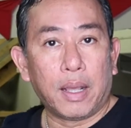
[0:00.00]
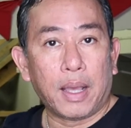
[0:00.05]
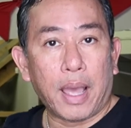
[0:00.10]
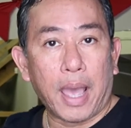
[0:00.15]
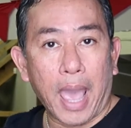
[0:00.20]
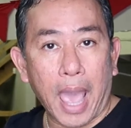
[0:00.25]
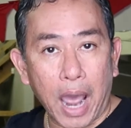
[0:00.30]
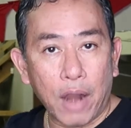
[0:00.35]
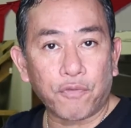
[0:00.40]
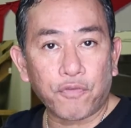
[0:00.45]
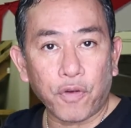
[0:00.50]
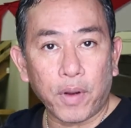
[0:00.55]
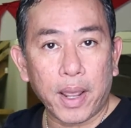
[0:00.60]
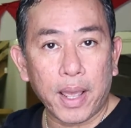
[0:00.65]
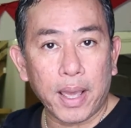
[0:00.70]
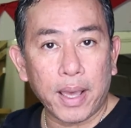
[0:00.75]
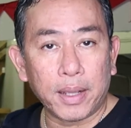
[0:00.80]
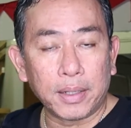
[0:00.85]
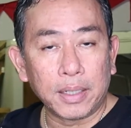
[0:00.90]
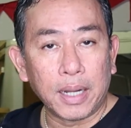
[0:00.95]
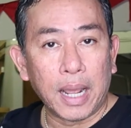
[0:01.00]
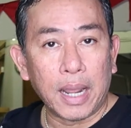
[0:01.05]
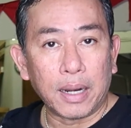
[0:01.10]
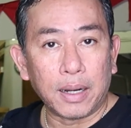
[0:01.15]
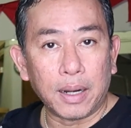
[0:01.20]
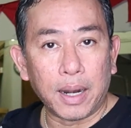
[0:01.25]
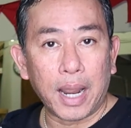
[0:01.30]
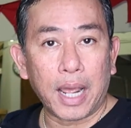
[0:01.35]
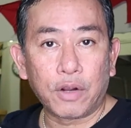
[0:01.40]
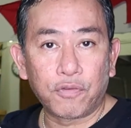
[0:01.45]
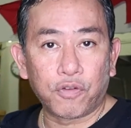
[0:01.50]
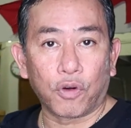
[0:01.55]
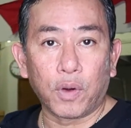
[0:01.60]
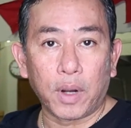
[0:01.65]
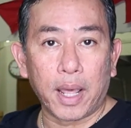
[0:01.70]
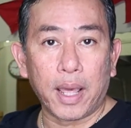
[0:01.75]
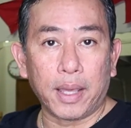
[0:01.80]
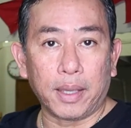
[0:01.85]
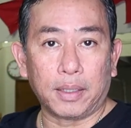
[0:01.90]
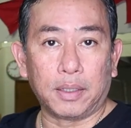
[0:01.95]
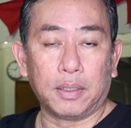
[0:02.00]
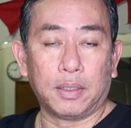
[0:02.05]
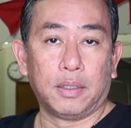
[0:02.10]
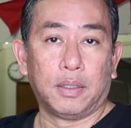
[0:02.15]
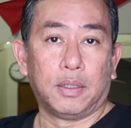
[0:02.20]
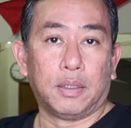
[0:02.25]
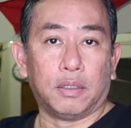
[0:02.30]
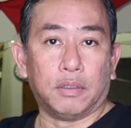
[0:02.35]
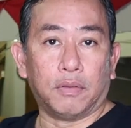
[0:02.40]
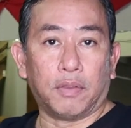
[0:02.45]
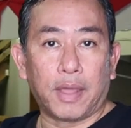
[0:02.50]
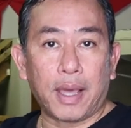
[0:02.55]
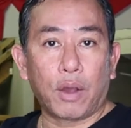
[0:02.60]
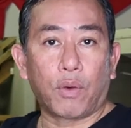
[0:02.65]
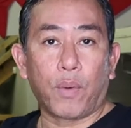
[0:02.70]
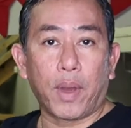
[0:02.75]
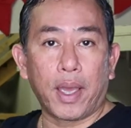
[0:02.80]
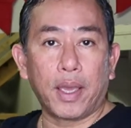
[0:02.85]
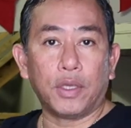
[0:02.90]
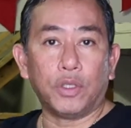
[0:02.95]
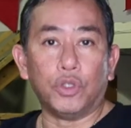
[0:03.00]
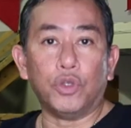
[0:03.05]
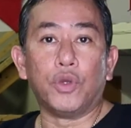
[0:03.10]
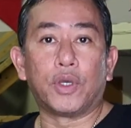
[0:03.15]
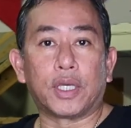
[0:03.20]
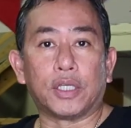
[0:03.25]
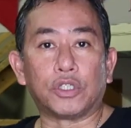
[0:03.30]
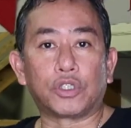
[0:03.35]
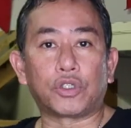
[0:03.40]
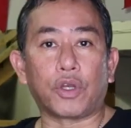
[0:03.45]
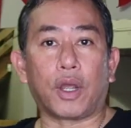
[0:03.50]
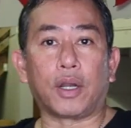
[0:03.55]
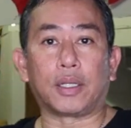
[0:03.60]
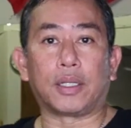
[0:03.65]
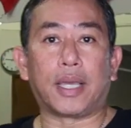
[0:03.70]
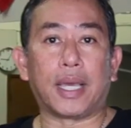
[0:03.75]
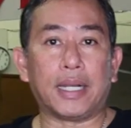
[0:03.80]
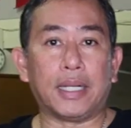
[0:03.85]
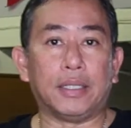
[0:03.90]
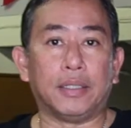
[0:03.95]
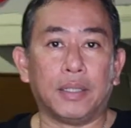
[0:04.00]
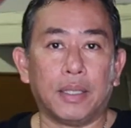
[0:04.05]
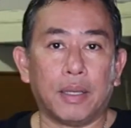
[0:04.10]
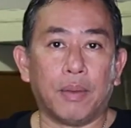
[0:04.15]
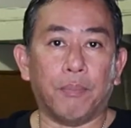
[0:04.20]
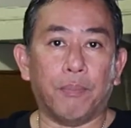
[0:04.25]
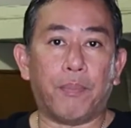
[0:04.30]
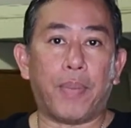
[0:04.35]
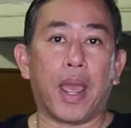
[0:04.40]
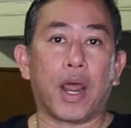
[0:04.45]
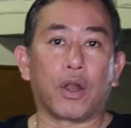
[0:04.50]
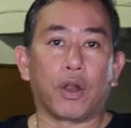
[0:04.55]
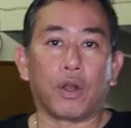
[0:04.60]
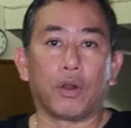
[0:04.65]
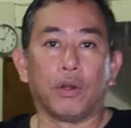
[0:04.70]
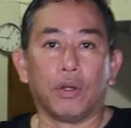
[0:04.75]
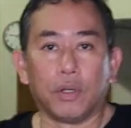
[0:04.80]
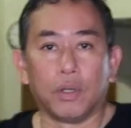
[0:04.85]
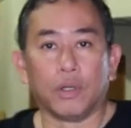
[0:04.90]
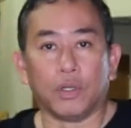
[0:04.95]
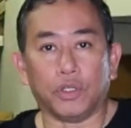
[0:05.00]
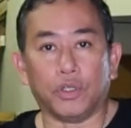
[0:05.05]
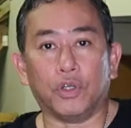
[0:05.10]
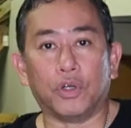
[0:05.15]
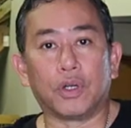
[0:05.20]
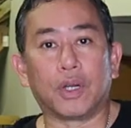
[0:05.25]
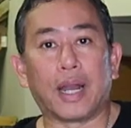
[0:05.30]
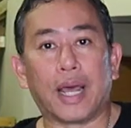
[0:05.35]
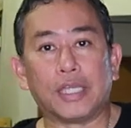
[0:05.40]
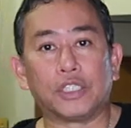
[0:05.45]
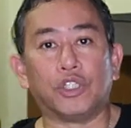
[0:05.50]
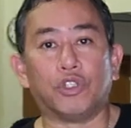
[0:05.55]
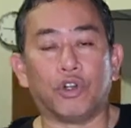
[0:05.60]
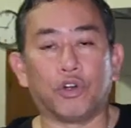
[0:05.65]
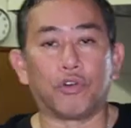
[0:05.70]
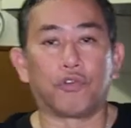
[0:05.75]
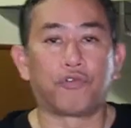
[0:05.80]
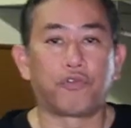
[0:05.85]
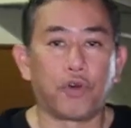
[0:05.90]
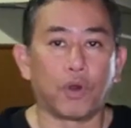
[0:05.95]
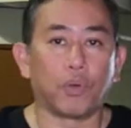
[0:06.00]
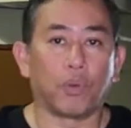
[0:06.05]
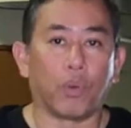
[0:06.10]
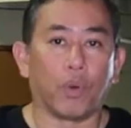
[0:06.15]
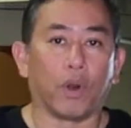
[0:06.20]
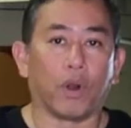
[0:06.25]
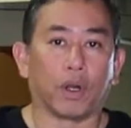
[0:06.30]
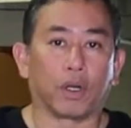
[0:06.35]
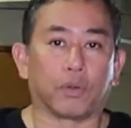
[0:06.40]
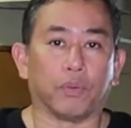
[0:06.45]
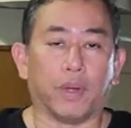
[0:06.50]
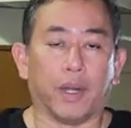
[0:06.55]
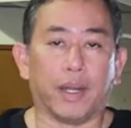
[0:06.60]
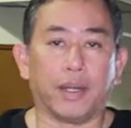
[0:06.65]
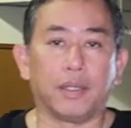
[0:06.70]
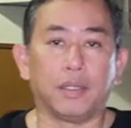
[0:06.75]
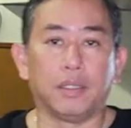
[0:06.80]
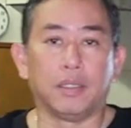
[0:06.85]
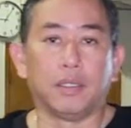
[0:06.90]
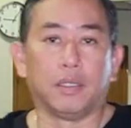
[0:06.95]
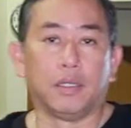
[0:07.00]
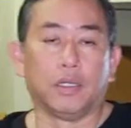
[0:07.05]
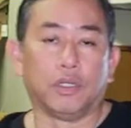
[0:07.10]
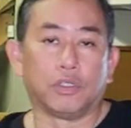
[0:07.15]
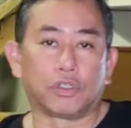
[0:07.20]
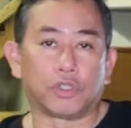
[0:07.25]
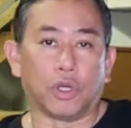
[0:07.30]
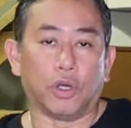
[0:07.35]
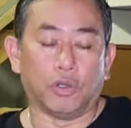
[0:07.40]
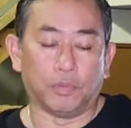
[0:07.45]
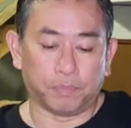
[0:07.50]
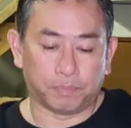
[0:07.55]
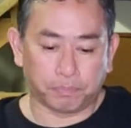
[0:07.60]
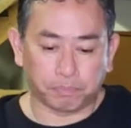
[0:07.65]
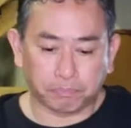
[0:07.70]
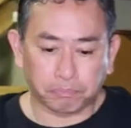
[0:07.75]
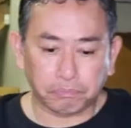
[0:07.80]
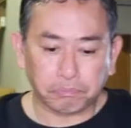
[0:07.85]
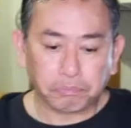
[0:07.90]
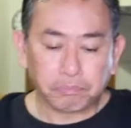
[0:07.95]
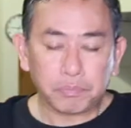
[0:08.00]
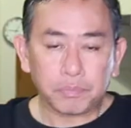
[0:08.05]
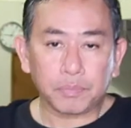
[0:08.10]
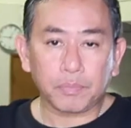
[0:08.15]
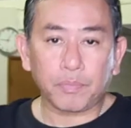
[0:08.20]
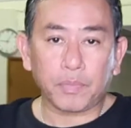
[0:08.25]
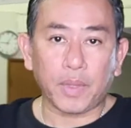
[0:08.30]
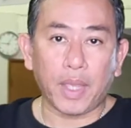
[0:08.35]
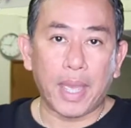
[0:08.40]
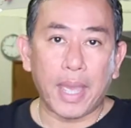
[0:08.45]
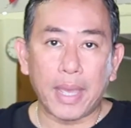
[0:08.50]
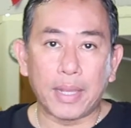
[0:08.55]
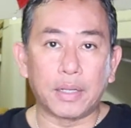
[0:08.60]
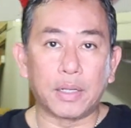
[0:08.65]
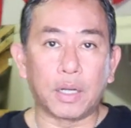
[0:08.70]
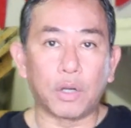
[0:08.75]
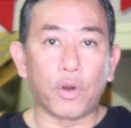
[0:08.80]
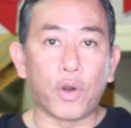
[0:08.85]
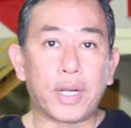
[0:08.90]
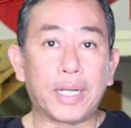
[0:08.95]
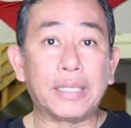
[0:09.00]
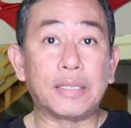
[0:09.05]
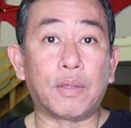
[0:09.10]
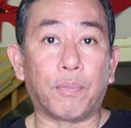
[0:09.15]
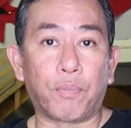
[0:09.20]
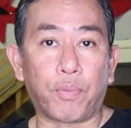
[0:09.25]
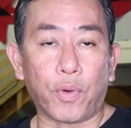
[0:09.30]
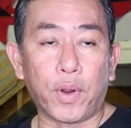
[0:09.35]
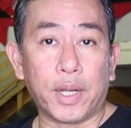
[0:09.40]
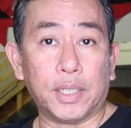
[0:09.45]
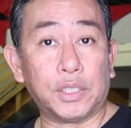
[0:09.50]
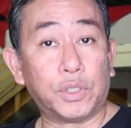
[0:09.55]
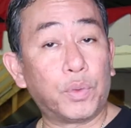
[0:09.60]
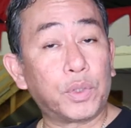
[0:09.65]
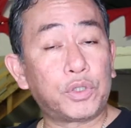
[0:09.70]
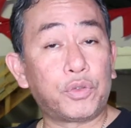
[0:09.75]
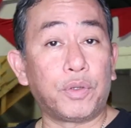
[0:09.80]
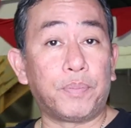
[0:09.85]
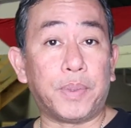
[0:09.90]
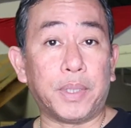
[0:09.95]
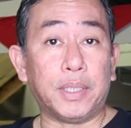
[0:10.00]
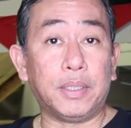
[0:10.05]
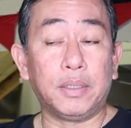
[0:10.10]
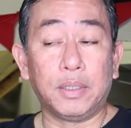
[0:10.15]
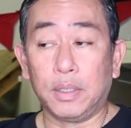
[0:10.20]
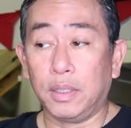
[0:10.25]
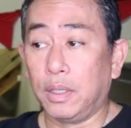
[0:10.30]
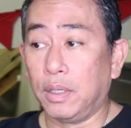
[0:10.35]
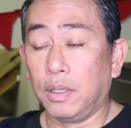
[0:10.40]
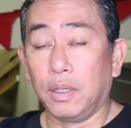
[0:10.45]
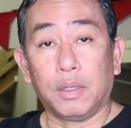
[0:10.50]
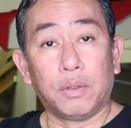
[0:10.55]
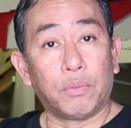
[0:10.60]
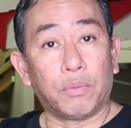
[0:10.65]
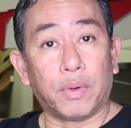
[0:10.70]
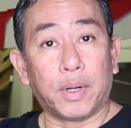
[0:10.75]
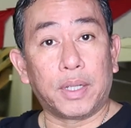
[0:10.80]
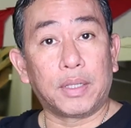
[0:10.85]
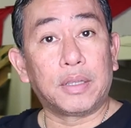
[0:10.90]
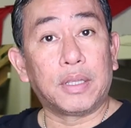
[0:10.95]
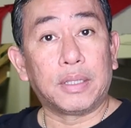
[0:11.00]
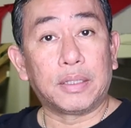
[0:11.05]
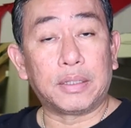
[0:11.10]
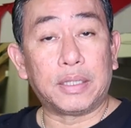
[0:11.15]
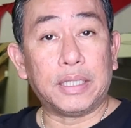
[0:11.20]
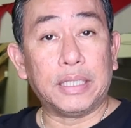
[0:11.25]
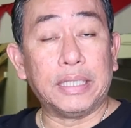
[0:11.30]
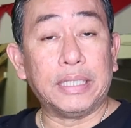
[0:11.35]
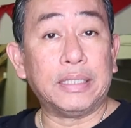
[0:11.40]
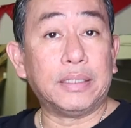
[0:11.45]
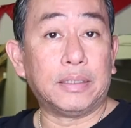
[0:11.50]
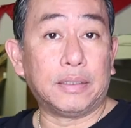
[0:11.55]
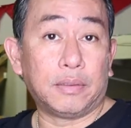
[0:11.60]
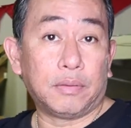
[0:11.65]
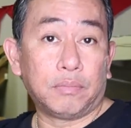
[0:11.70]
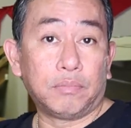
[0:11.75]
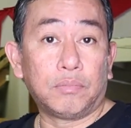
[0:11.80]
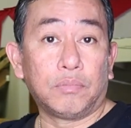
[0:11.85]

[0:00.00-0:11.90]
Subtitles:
hand for hand, leg for leg. That way you can start getting better utilizing your footwork, right? So, and learning the bridge, which would be, right, the